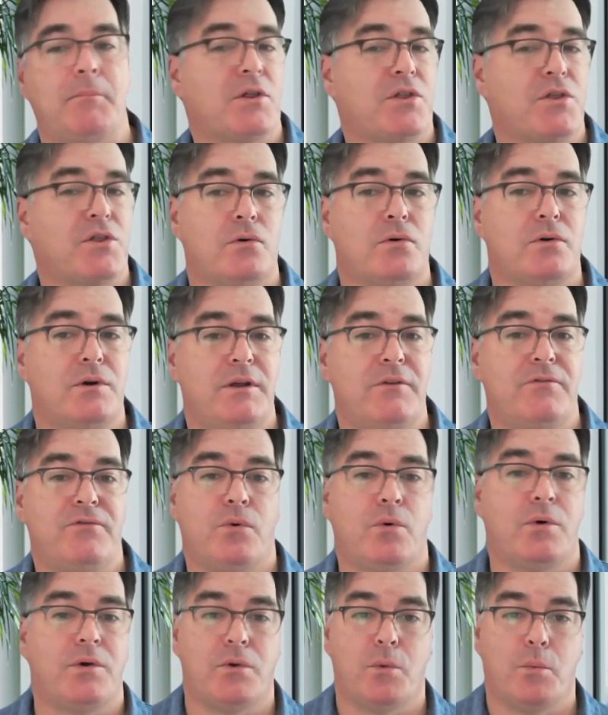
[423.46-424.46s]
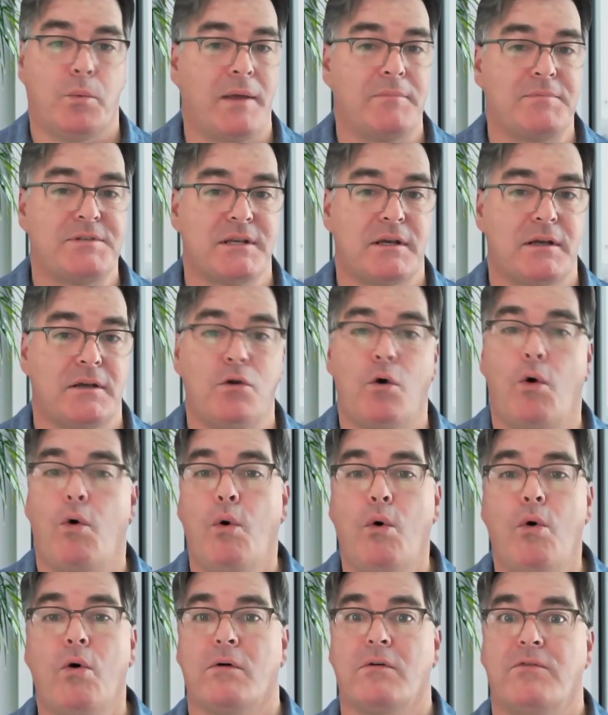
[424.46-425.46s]
authority for your website
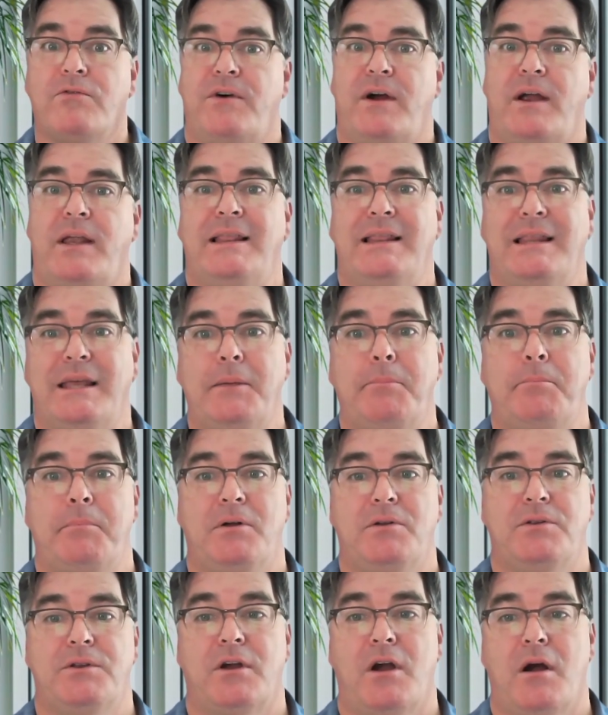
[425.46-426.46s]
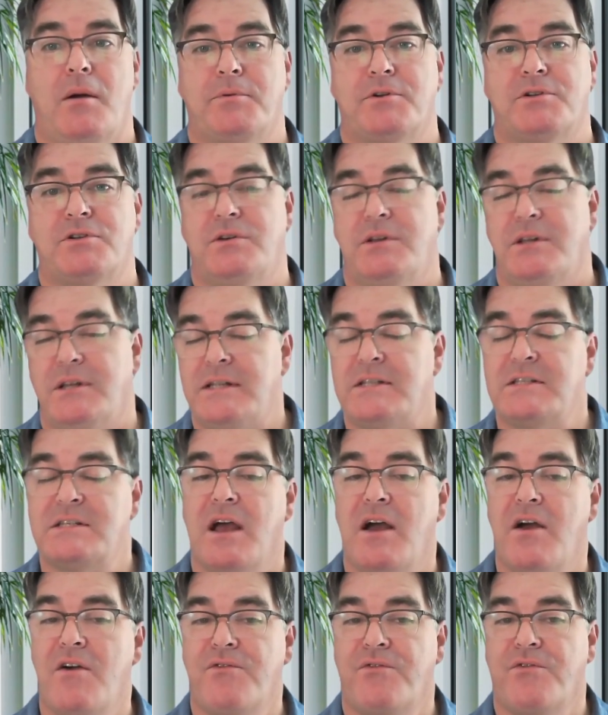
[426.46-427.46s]
or find link building opportunities
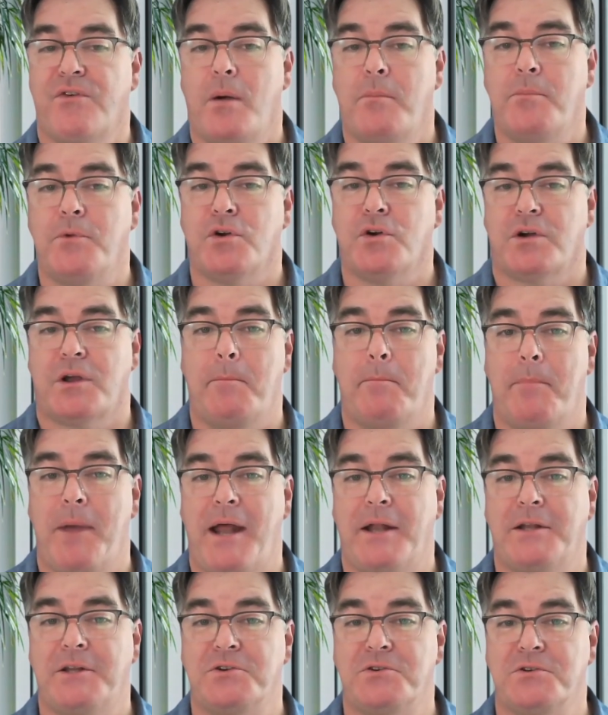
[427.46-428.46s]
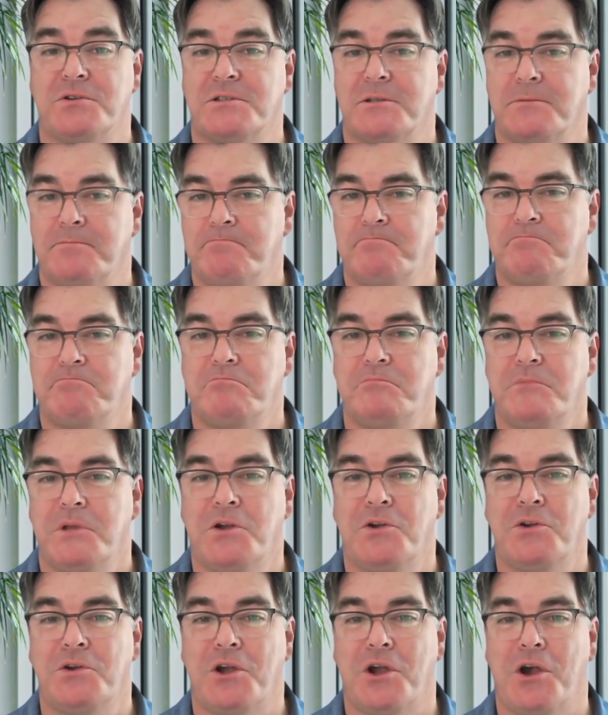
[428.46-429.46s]
from your competitors.
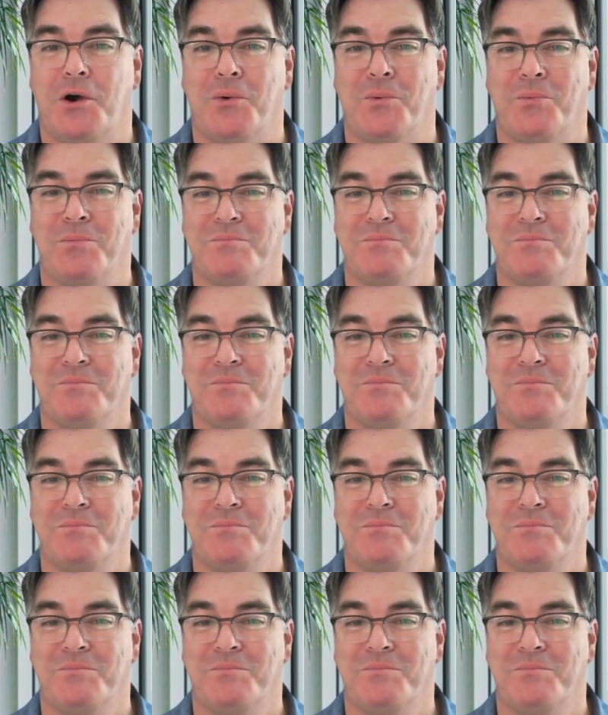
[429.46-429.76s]
Here you go.